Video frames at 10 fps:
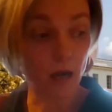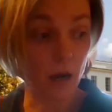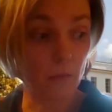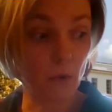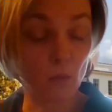
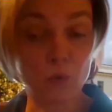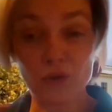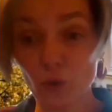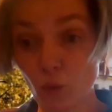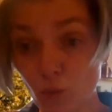um,
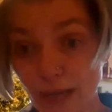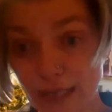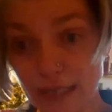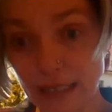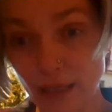was
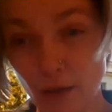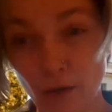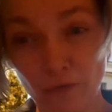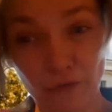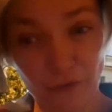already
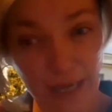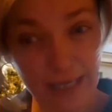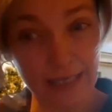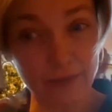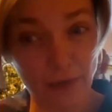
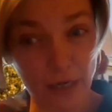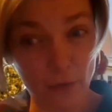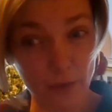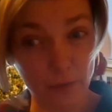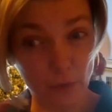fairly
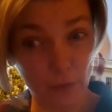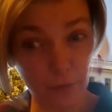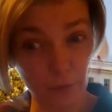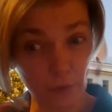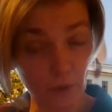variable.
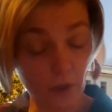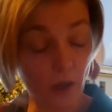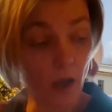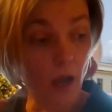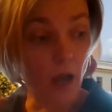
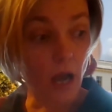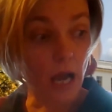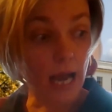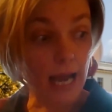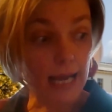
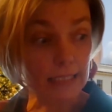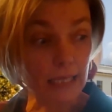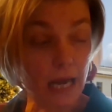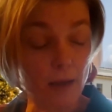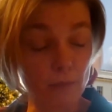
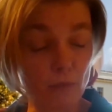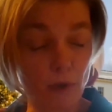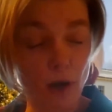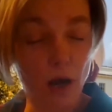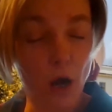And I'm
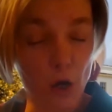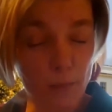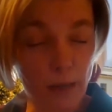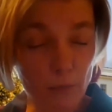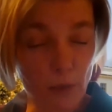
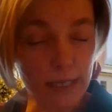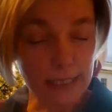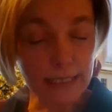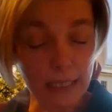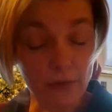hope I'm right
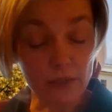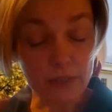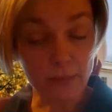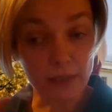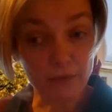in saying that
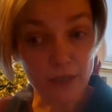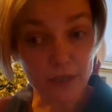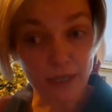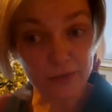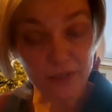it's
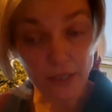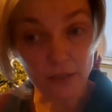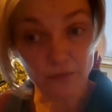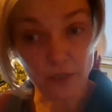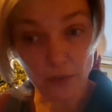manufactured
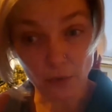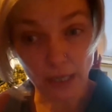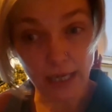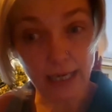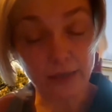outside of the
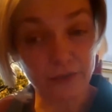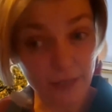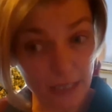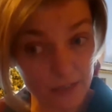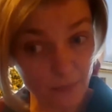UK. I
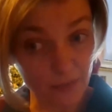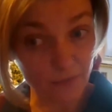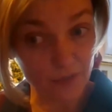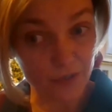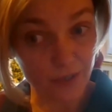think it's
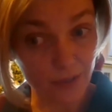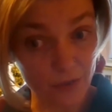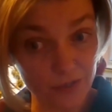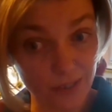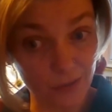manufactured in
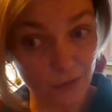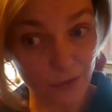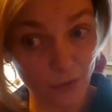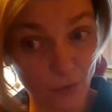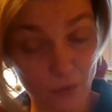continental
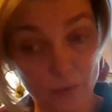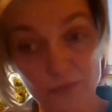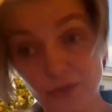Europe.